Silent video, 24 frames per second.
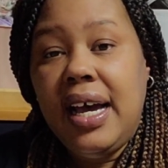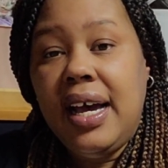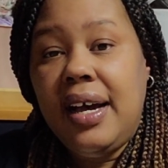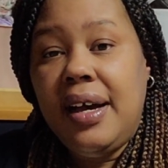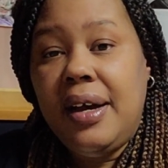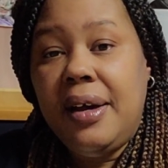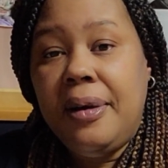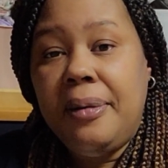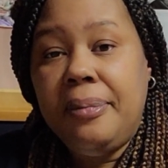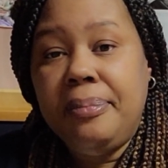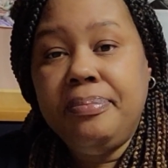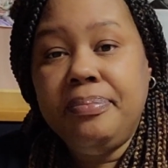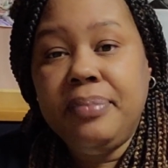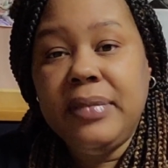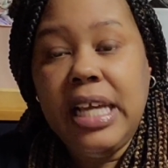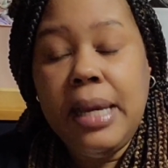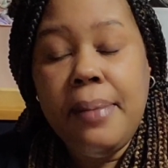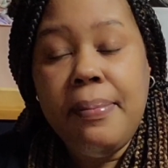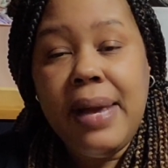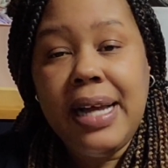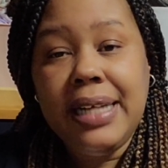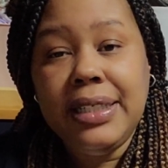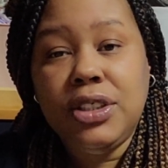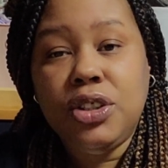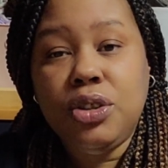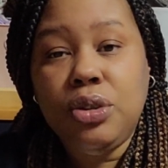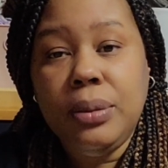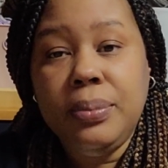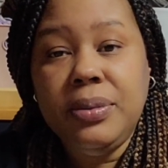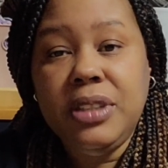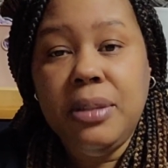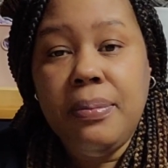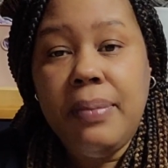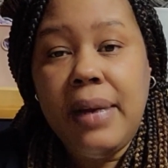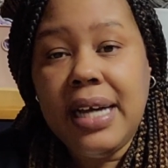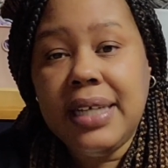in my
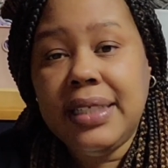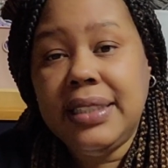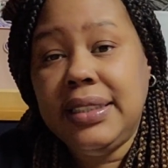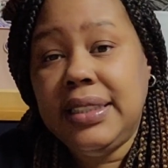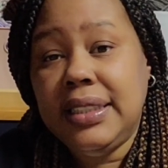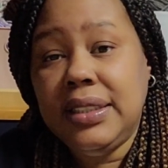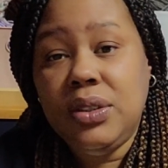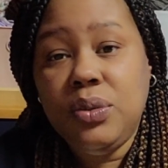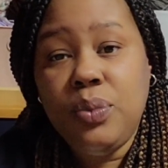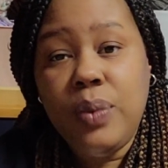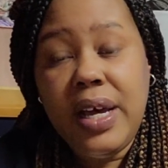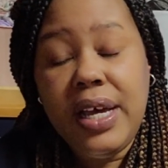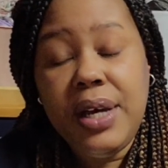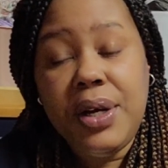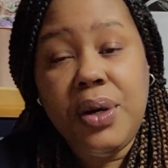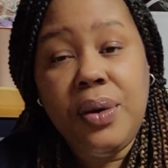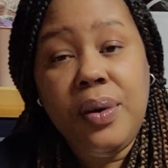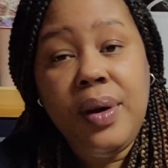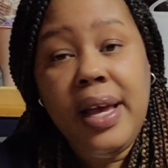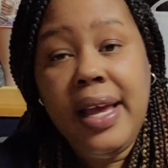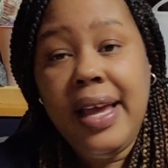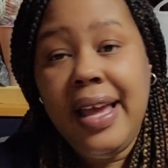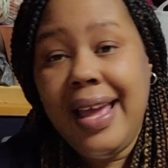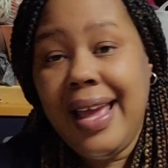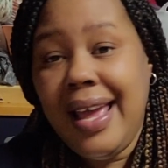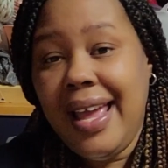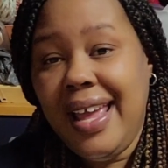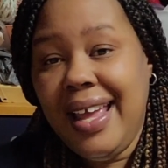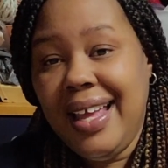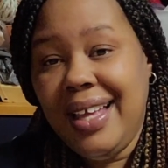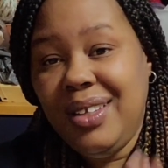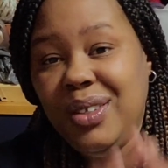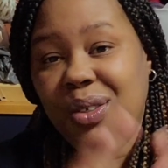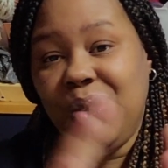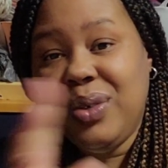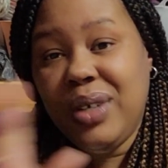description box as well.
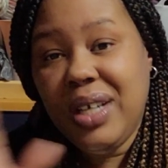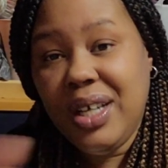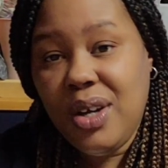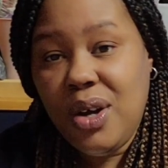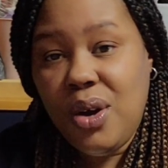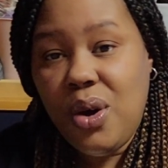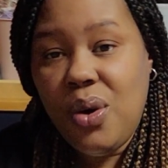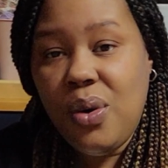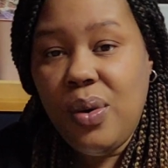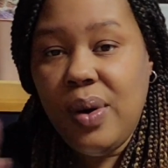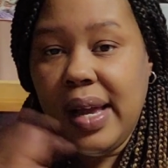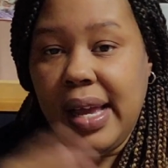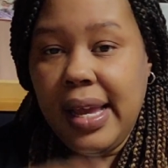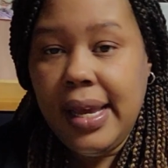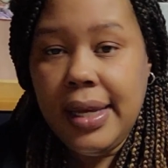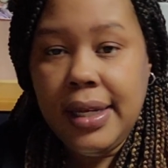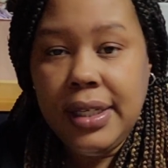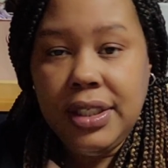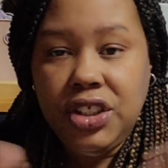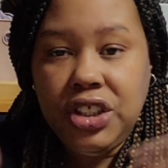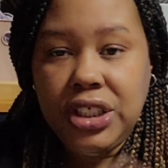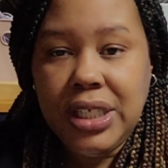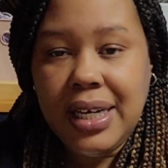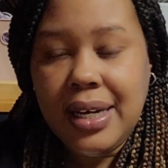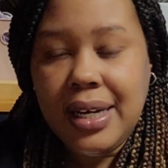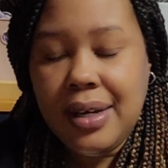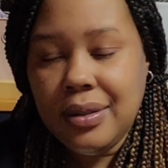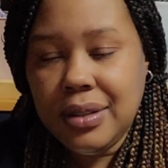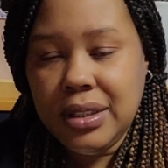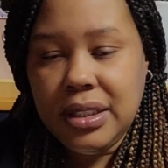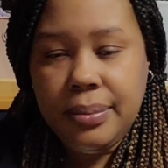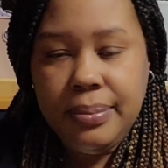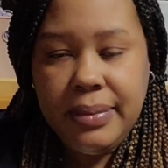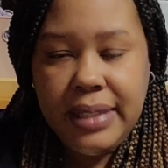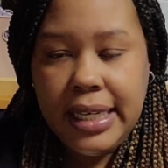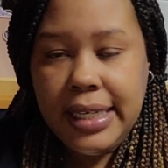And you can go and check
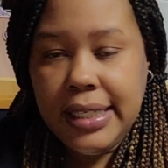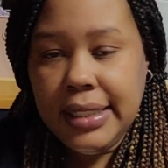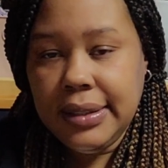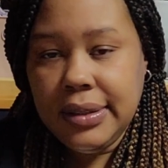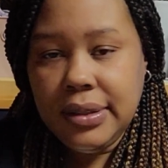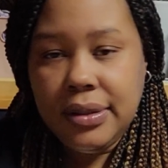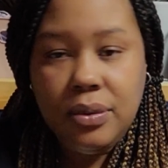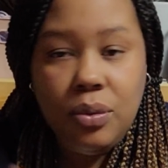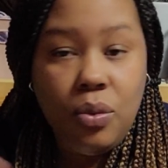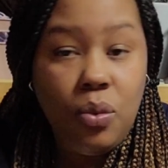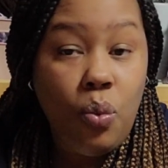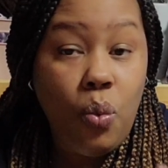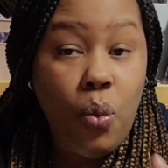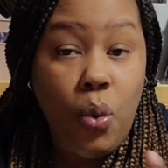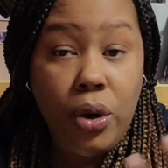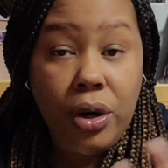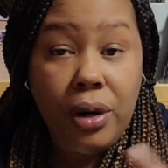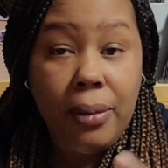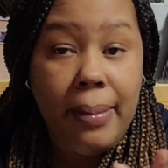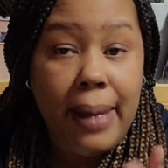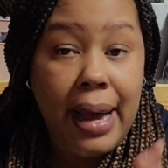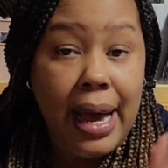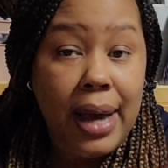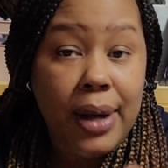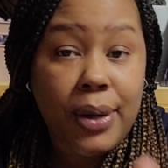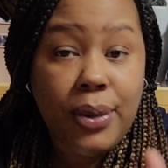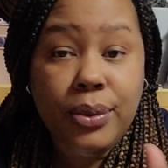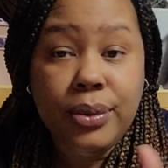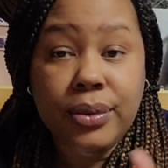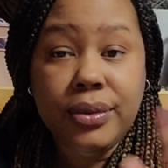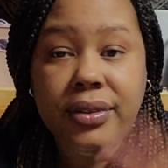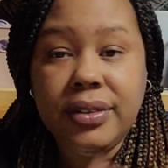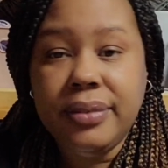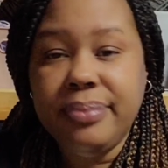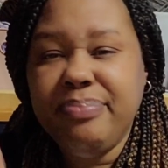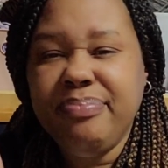out some things, water
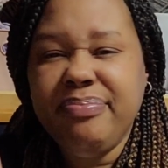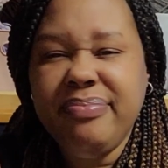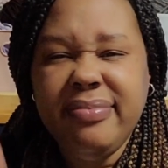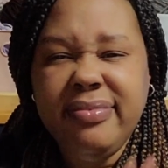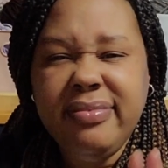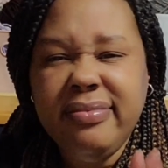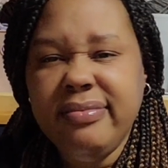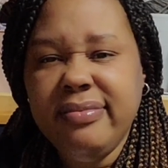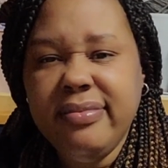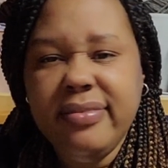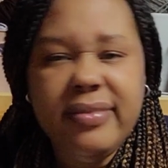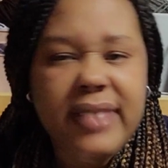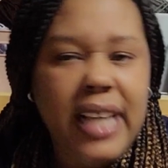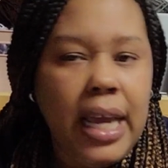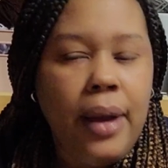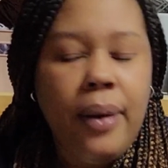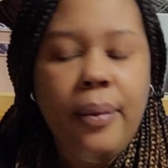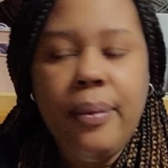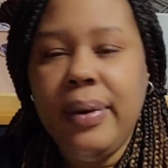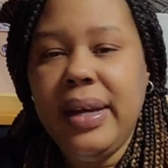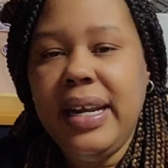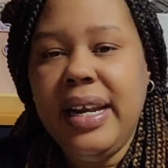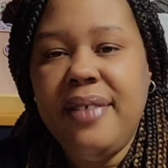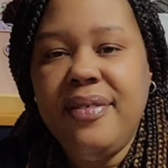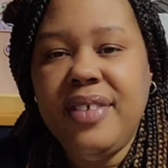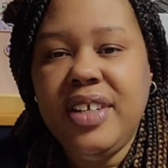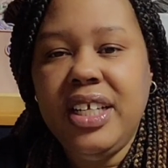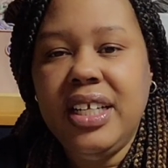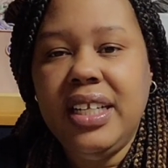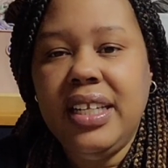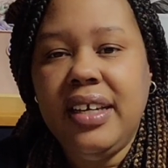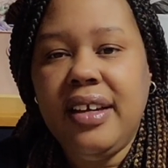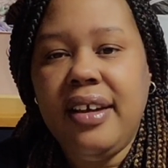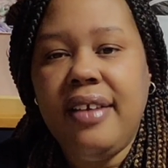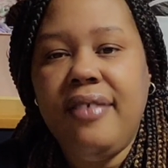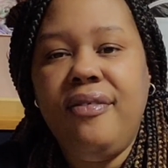bottles, whatever
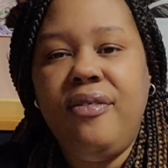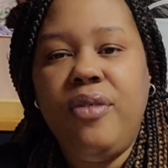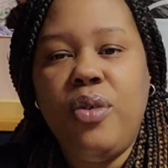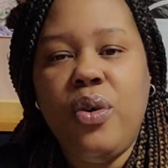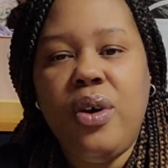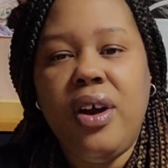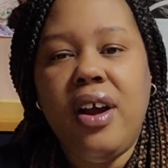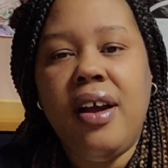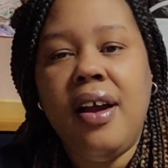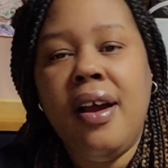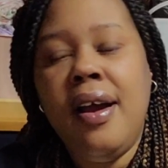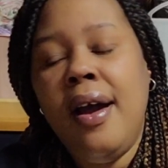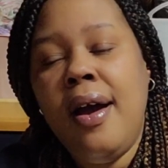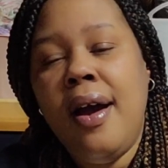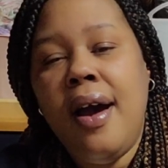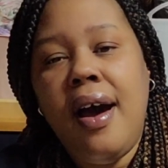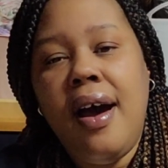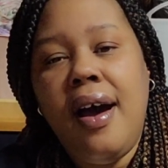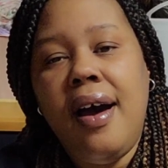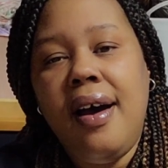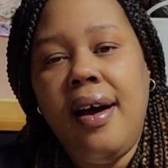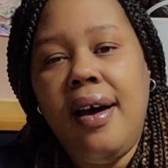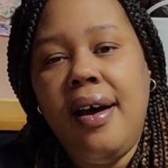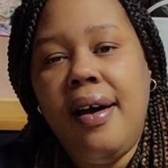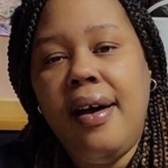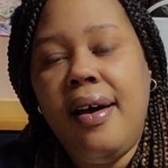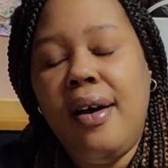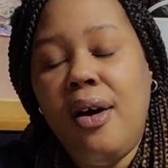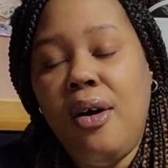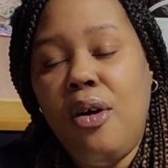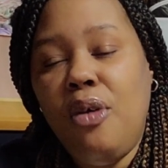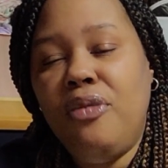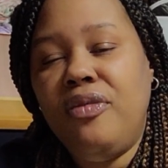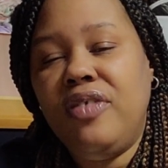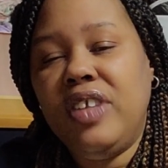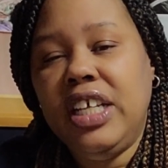you're looking for.
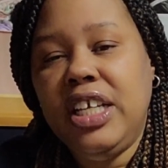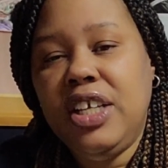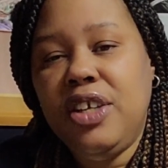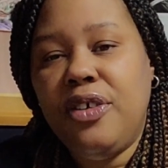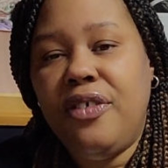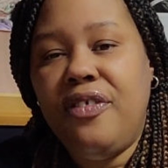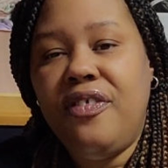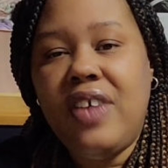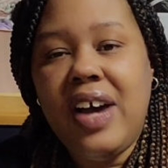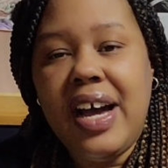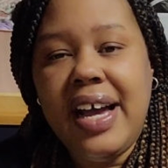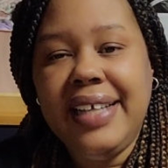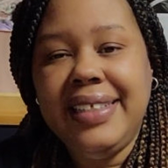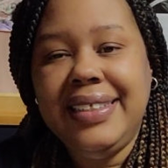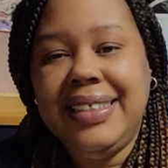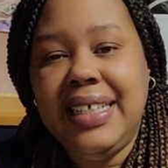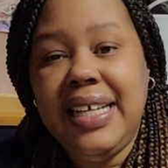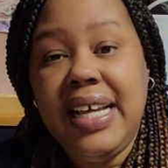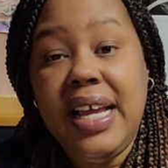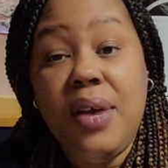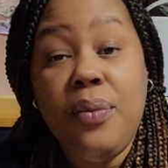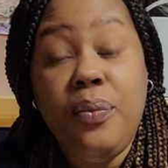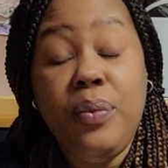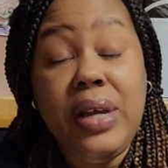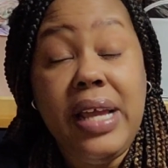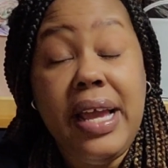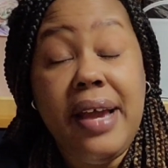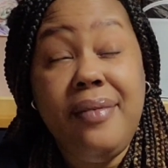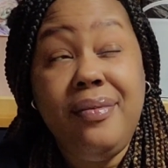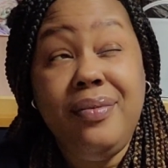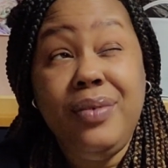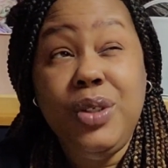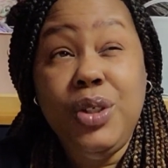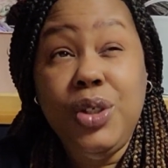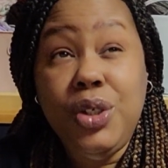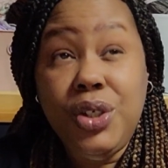Hopefully you'll find it. And we
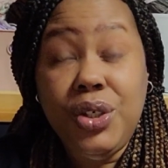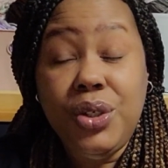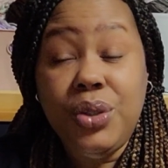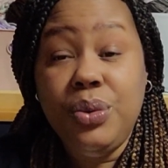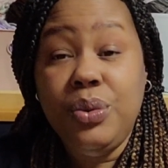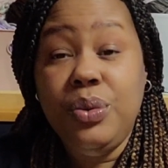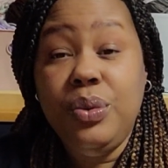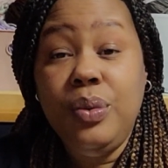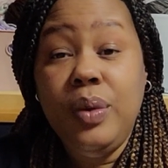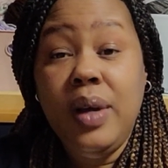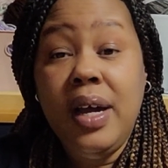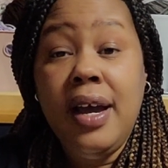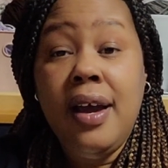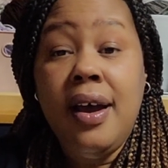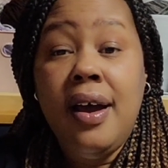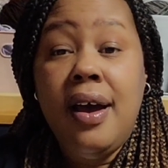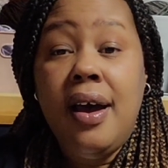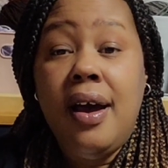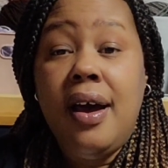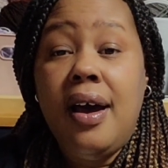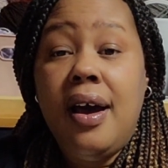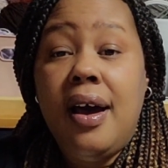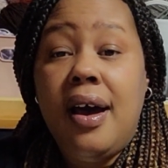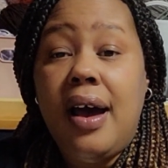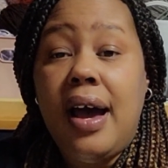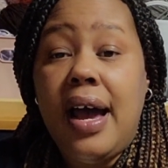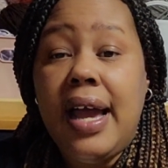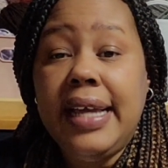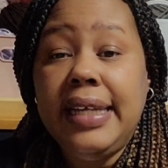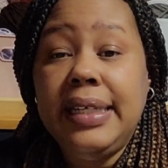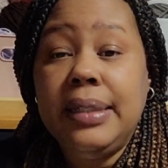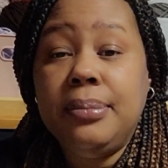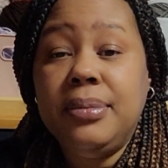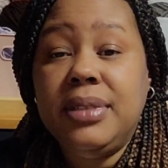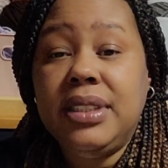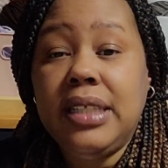have new
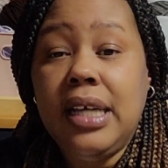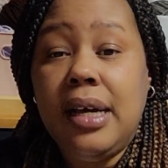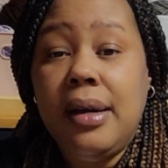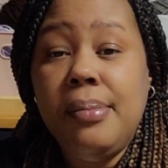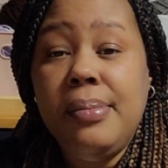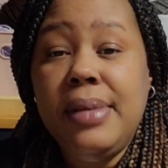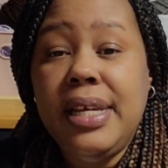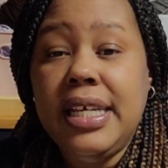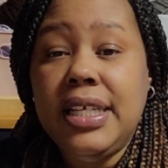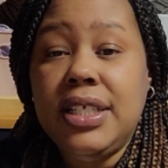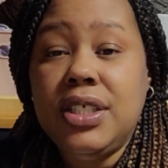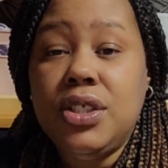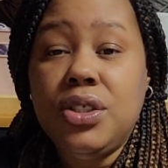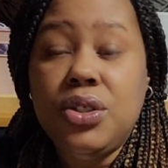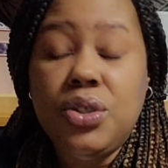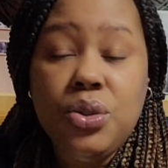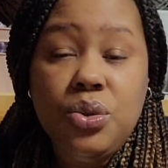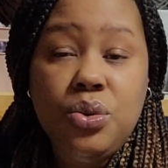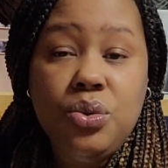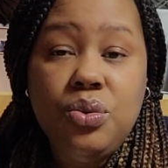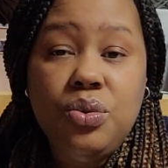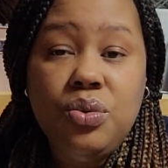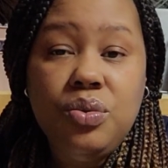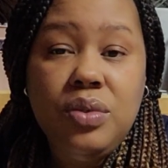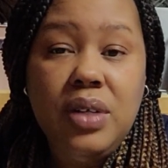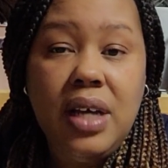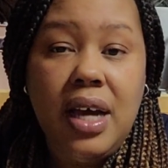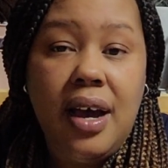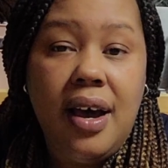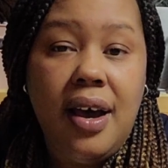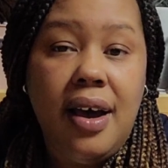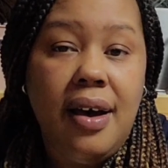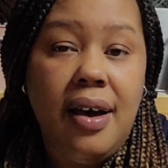items coming soon.